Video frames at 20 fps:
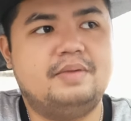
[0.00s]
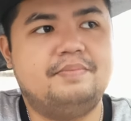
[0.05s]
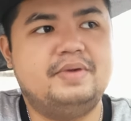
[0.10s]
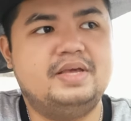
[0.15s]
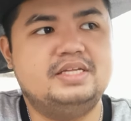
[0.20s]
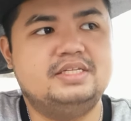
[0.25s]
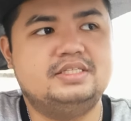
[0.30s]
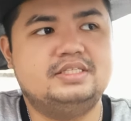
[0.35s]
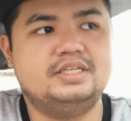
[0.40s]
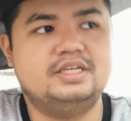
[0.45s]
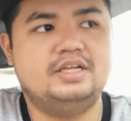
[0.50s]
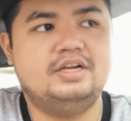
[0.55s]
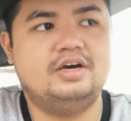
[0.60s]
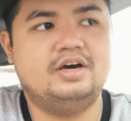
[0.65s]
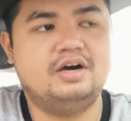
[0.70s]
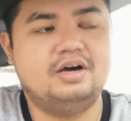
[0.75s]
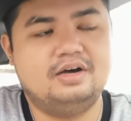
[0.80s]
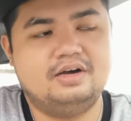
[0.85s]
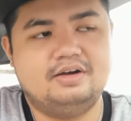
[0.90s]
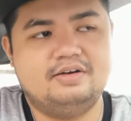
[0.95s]
I based it
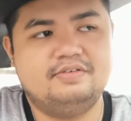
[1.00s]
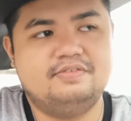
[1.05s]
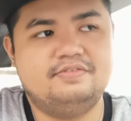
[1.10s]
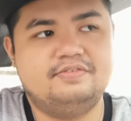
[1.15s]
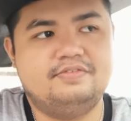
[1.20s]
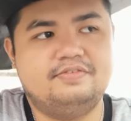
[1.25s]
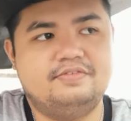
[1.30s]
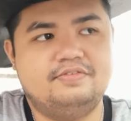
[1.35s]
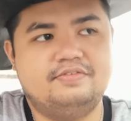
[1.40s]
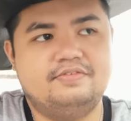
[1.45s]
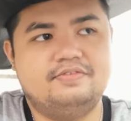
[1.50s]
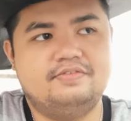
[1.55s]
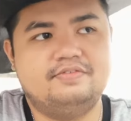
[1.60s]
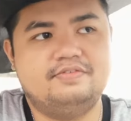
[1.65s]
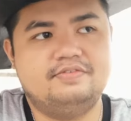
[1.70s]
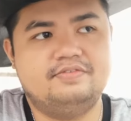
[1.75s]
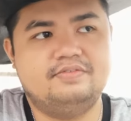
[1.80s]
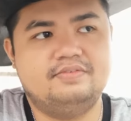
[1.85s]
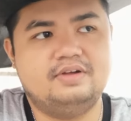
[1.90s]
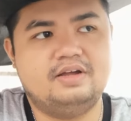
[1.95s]
off
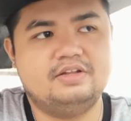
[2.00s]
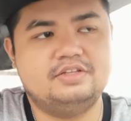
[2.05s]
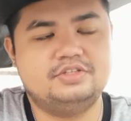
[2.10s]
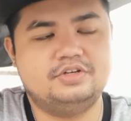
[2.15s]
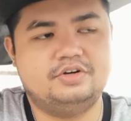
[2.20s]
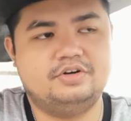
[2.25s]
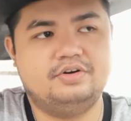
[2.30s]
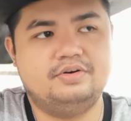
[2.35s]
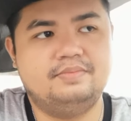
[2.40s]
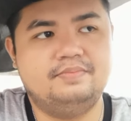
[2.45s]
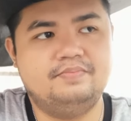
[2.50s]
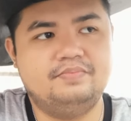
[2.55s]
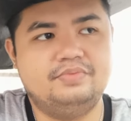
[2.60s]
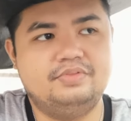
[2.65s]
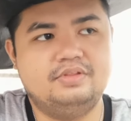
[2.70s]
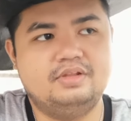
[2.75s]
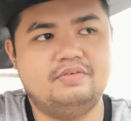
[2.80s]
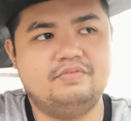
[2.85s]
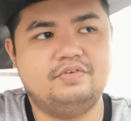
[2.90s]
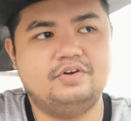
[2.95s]
a term,
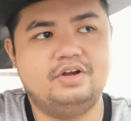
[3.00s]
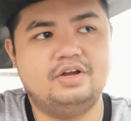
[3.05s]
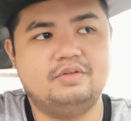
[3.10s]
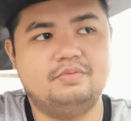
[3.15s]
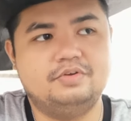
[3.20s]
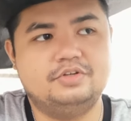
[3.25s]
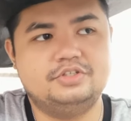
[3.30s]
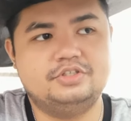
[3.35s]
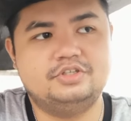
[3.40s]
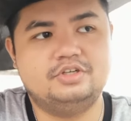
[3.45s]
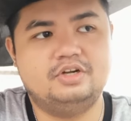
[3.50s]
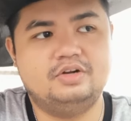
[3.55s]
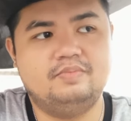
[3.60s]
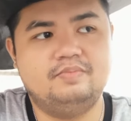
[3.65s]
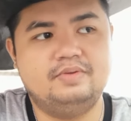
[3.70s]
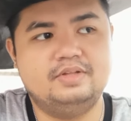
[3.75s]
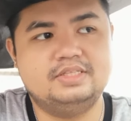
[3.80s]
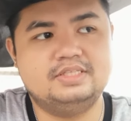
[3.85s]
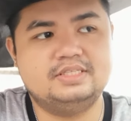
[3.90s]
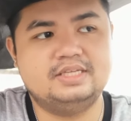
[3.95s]
I forgot which
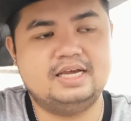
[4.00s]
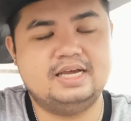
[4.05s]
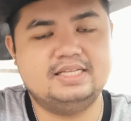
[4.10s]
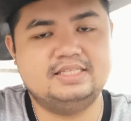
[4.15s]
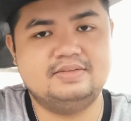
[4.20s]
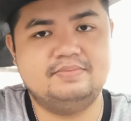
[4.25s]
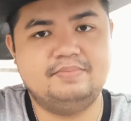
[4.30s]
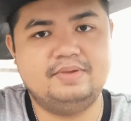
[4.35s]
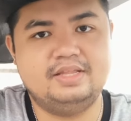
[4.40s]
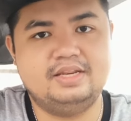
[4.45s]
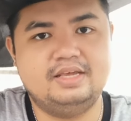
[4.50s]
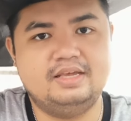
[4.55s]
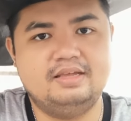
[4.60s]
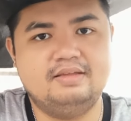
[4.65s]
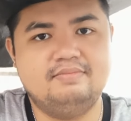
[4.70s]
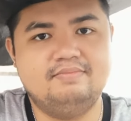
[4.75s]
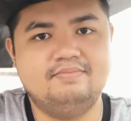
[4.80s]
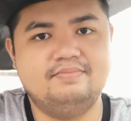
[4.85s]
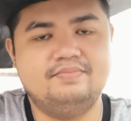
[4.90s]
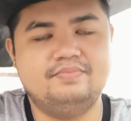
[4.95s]
term, it has a
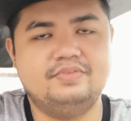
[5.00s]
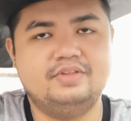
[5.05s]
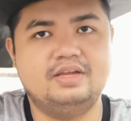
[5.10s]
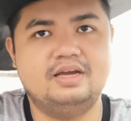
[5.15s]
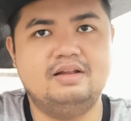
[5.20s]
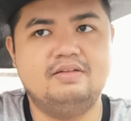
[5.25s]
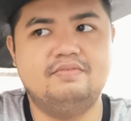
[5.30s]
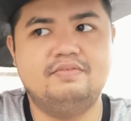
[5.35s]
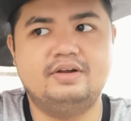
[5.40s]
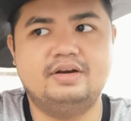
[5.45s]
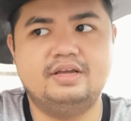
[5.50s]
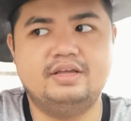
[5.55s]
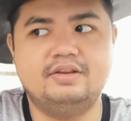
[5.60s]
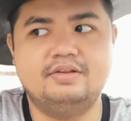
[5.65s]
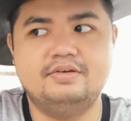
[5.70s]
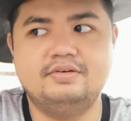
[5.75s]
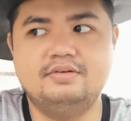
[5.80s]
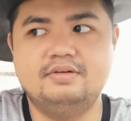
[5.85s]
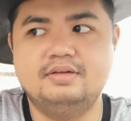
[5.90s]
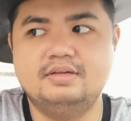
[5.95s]
meaning,
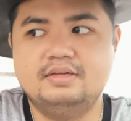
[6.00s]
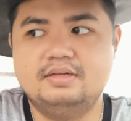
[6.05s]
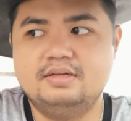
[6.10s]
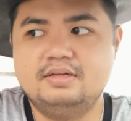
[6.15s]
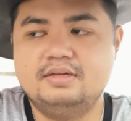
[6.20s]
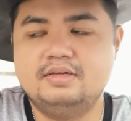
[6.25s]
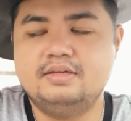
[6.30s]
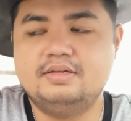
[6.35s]
Galvarino.